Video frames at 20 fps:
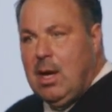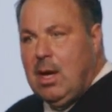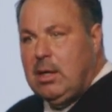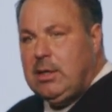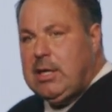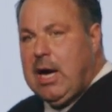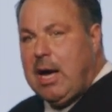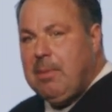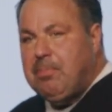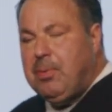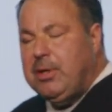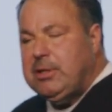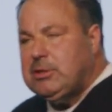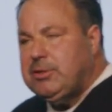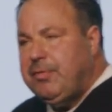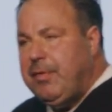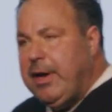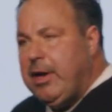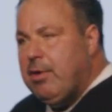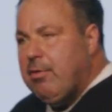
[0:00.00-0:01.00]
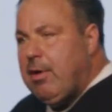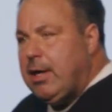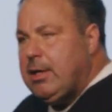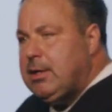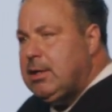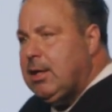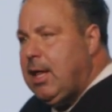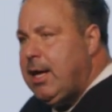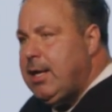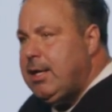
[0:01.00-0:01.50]
God put his finger on
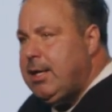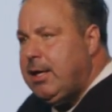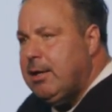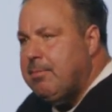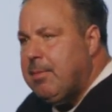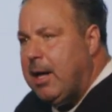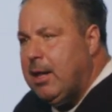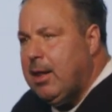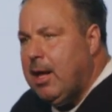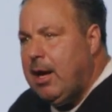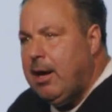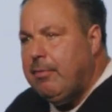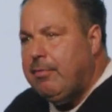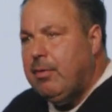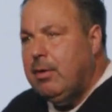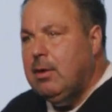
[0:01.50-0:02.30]
gluttony in my life.